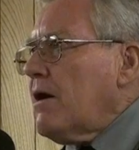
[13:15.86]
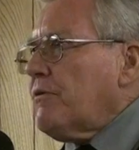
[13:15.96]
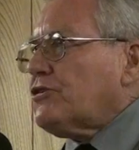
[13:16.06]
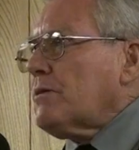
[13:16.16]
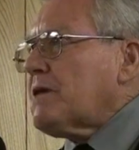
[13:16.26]

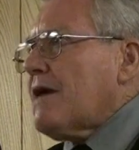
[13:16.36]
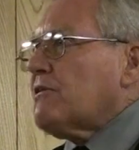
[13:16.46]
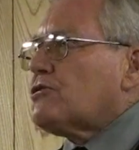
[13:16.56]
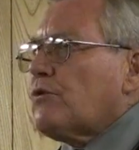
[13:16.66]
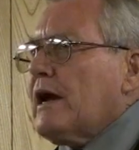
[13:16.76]
There's some kind of
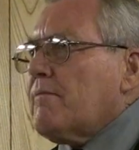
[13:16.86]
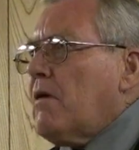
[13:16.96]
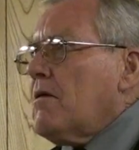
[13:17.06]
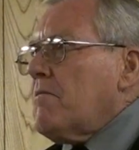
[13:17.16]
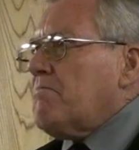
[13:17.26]
a
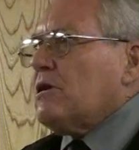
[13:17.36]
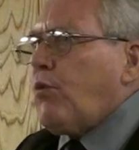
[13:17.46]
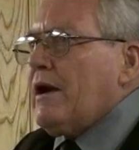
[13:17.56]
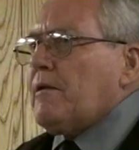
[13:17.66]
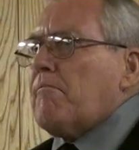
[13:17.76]
string
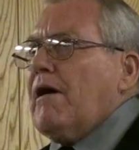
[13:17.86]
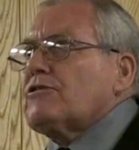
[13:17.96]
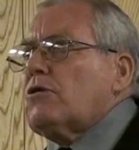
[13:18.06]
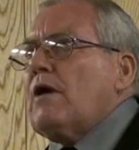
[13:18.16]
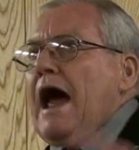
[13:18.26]
between the
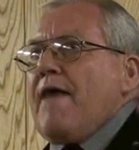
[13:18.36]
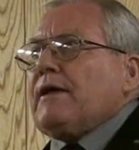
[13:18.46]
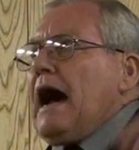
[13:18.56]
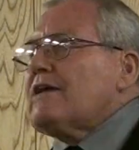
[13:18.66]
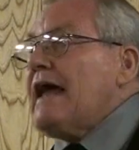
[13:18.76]
muzzle and the
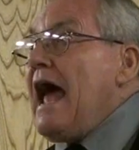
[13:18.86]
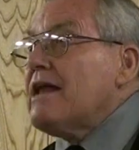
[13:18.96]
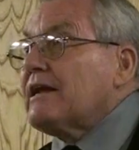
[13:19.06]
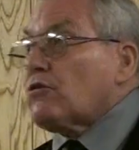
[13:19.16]
guy's hand.